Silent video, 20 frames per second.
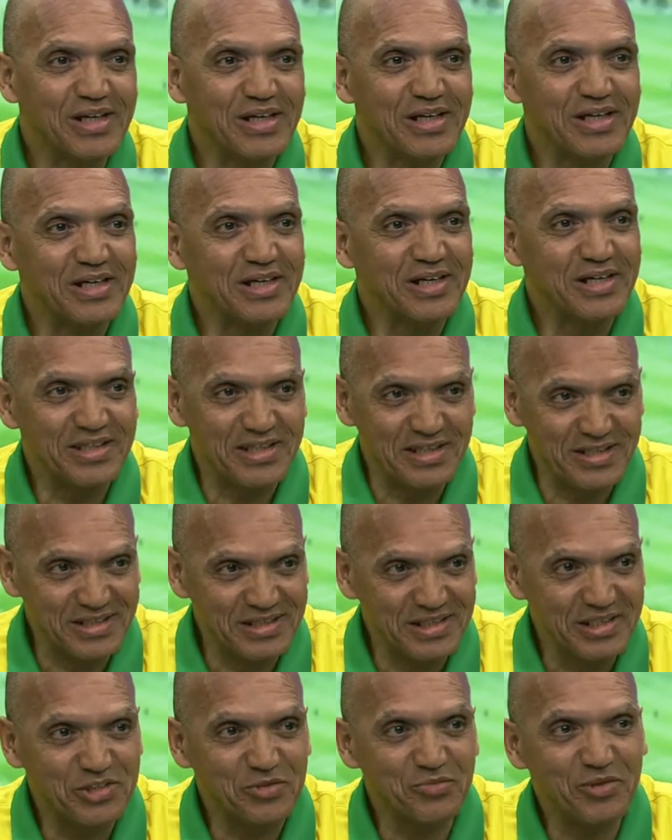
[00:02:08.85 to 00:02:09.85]
Uh, I think
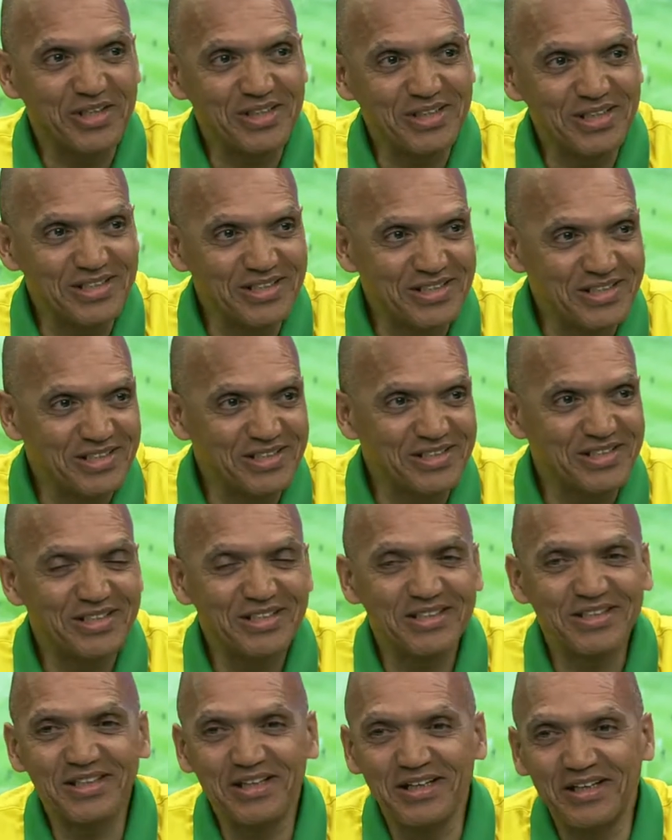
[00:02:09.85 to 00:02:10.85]
the
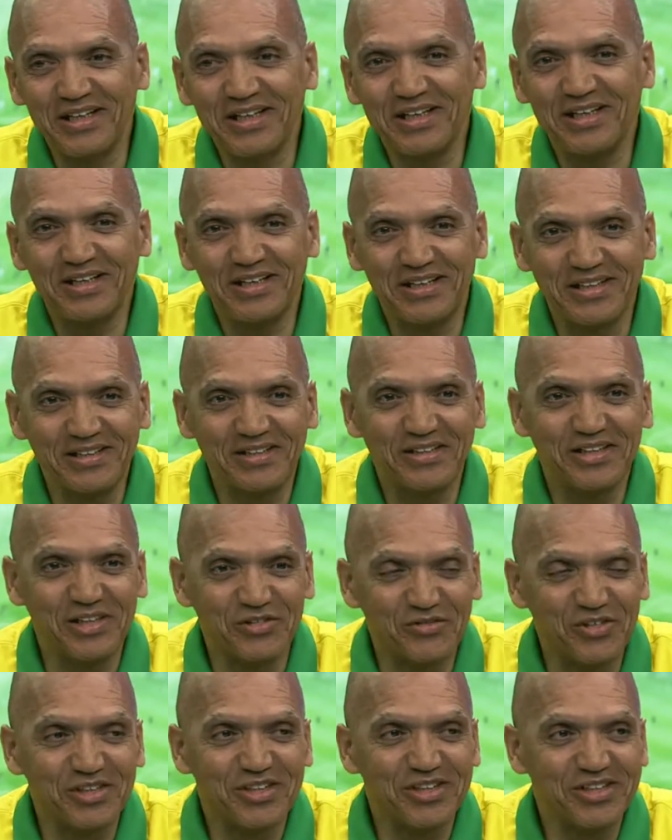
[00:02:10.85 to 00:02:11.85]
expectations, uh,
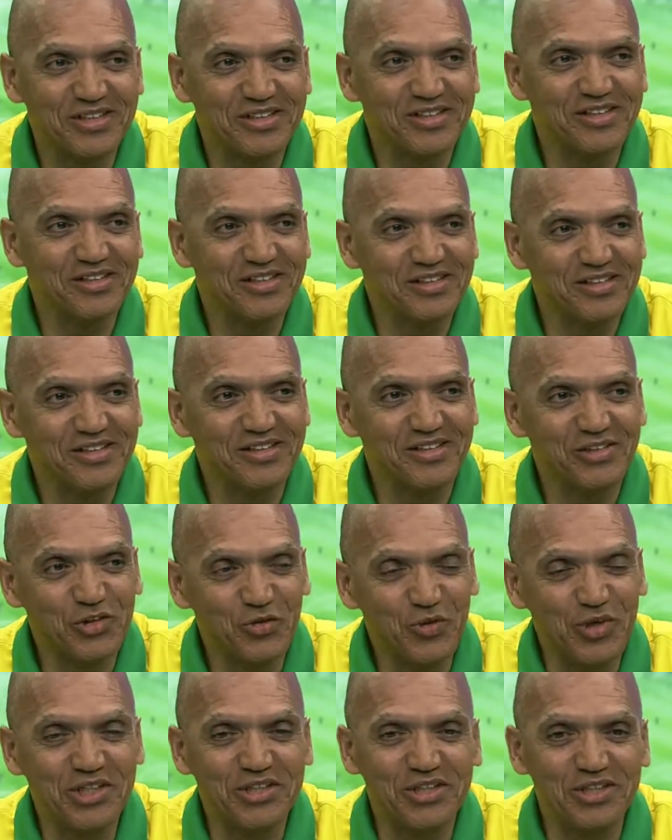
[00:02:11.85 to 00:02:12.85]
given the, the, the,
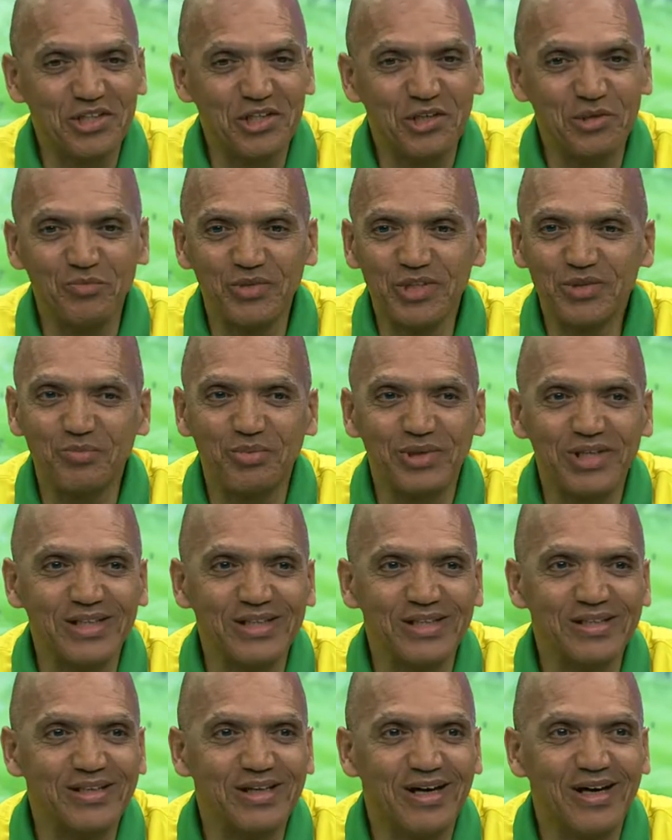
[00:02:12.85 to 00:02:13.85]
way the team has
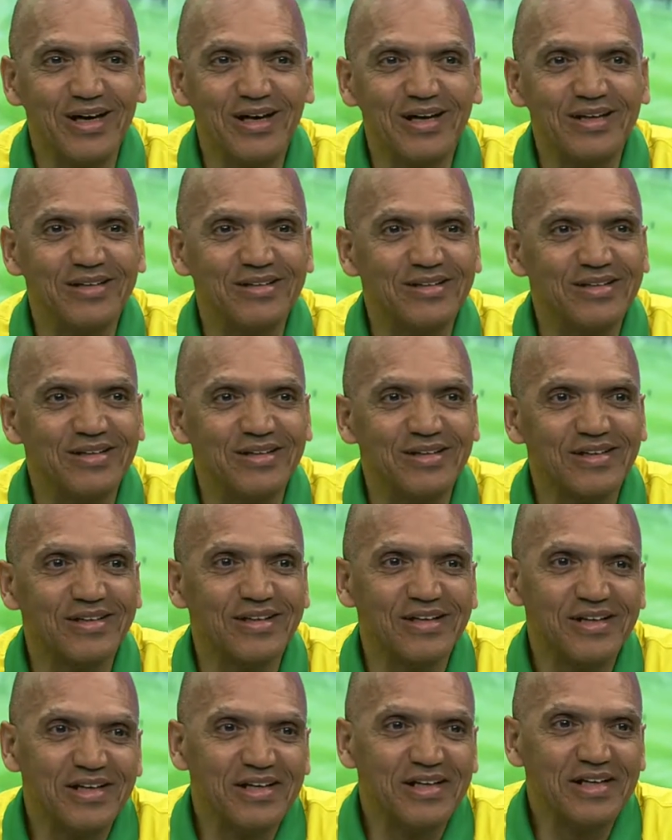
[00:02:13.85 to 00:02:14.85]
played, I think
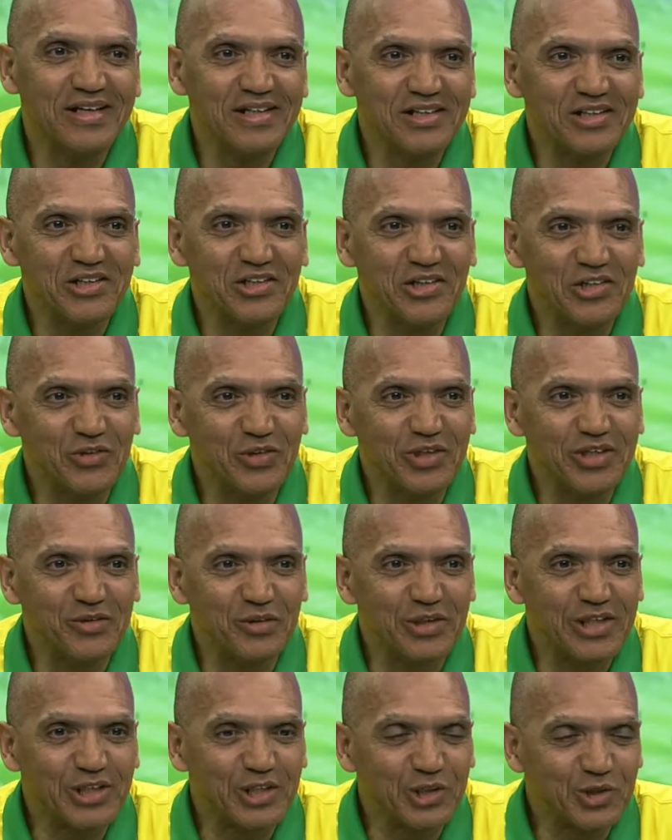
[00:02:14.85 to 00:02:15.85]
you know, we,
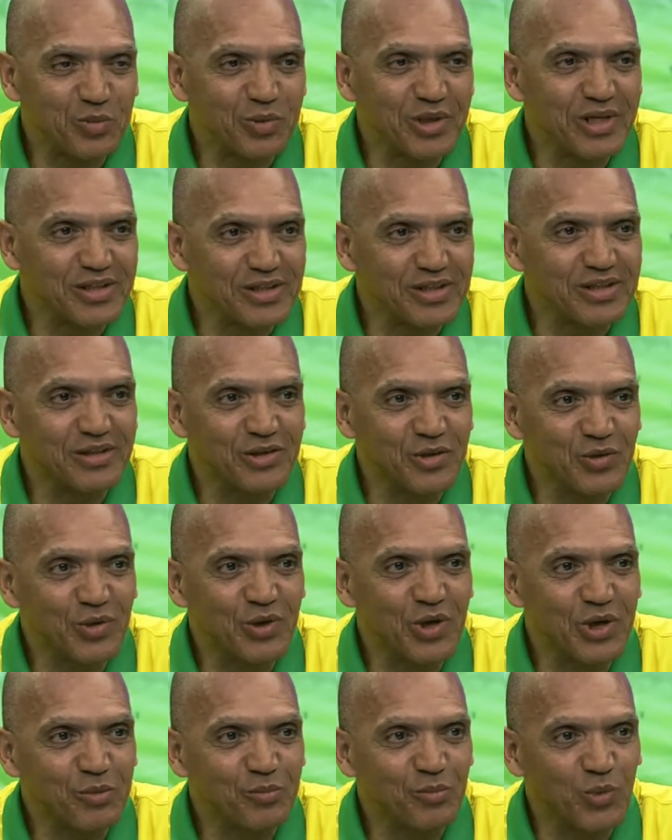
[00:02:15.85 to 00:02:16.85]
we can expect a whole
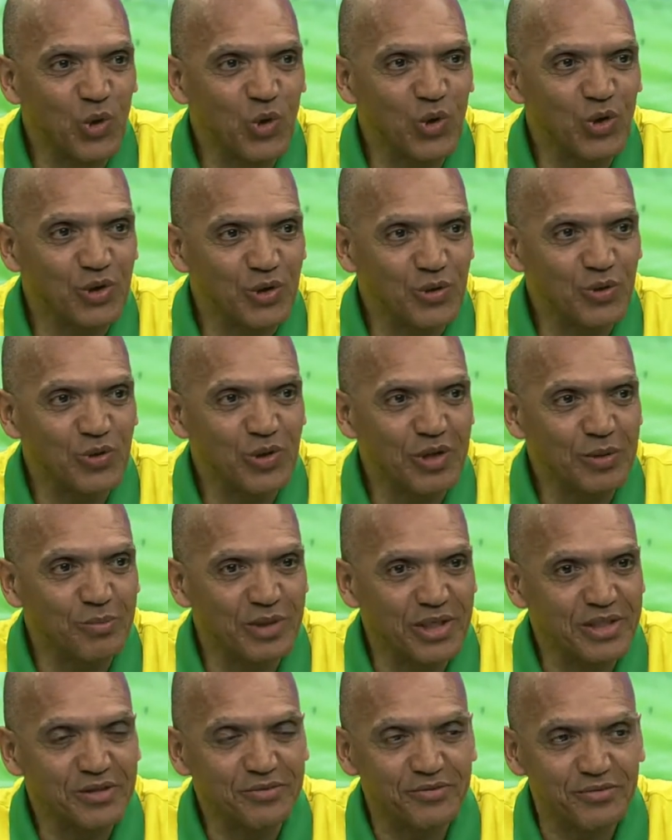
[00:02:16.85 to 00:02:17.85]
lot more and a whole lot
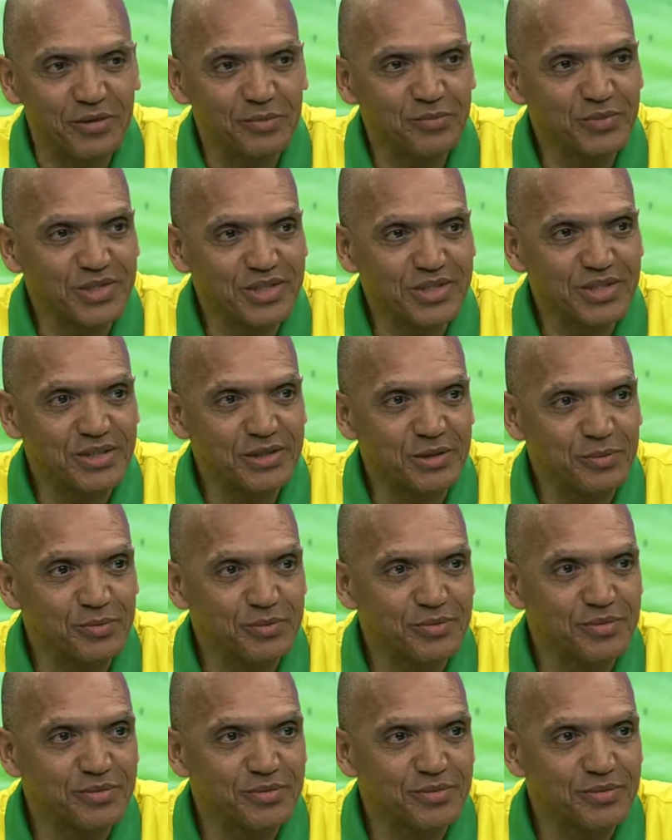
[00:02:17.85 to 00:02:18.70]
better from this team.